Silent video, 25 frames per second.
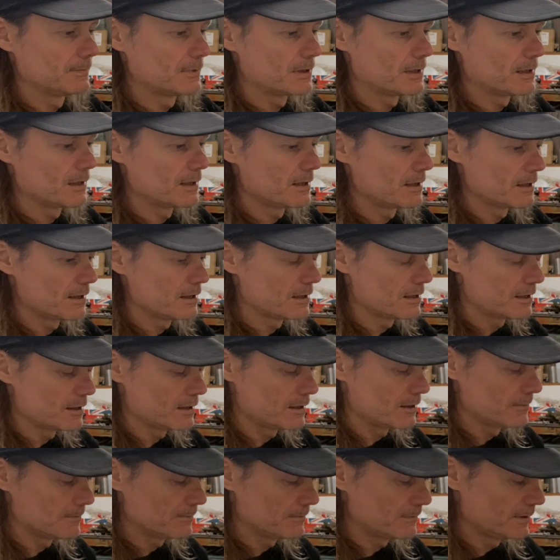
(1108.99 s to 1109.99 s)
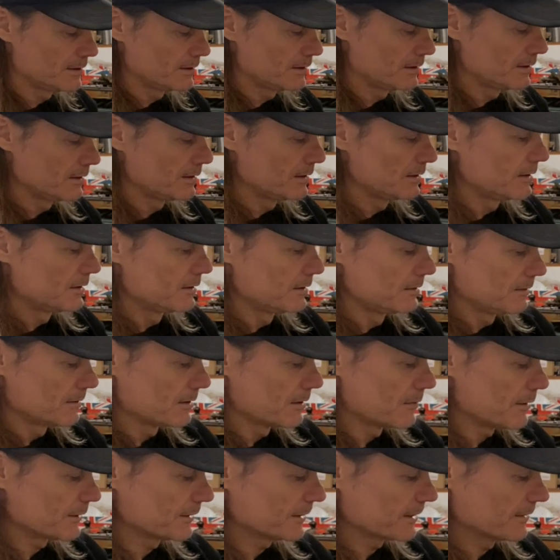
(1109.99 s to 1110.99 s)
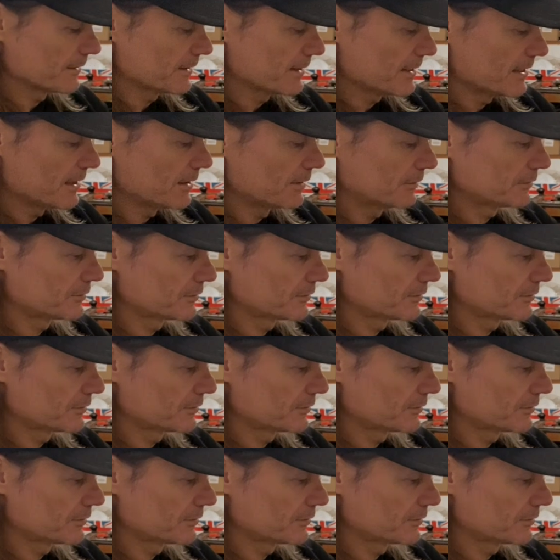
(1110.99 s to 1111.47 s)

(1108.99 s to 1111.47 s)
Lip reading: I won't get that out because I